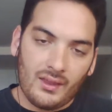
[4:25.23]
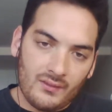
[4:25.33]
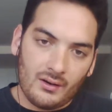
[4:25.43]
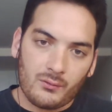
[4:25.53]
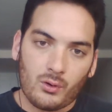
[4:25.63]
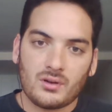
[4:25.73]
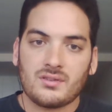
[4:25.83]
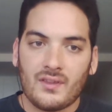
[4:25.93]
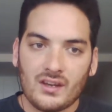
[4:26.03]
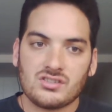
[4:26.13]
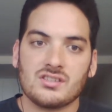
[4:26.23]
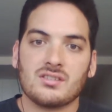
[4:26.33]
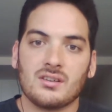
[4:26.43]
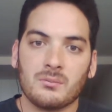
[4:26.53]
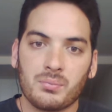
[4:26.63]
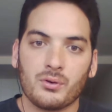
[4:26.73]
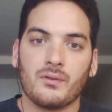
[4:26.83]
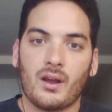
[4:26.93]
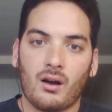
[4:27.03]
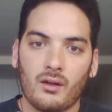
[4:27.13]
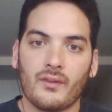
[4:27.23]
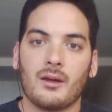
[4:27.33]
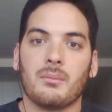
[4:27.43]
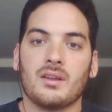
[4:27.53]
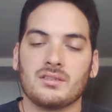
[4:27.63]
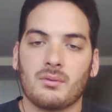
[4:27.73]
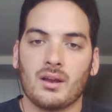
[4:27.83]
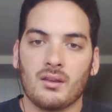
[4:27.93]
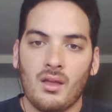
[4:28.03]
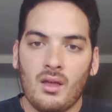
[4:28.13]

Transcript: And then of course, then it's just improving on that, basically, right?